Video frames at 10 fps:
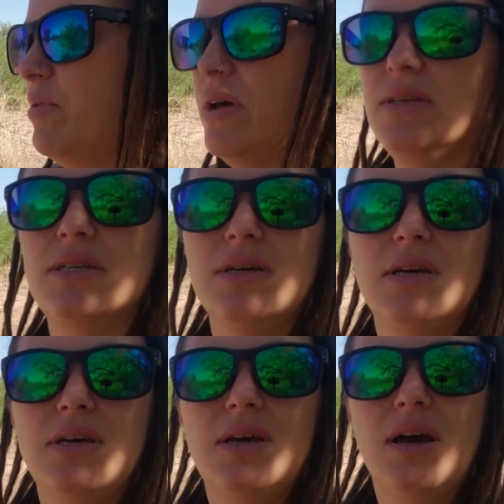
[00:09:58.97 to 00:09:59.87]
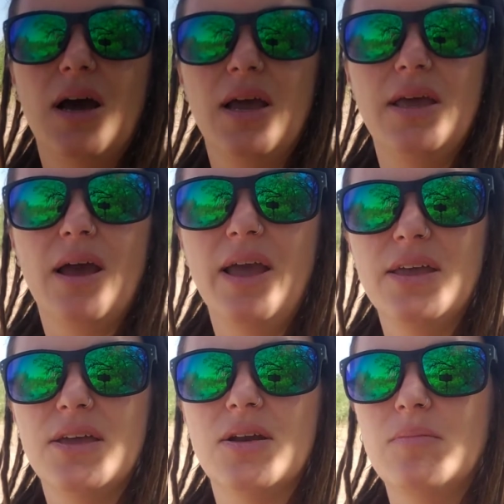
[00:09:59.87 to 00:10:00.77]
but I
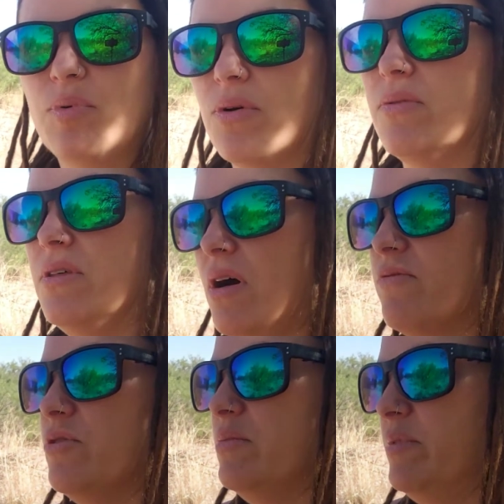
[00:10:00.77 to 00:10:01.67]
could get on board with the off-grid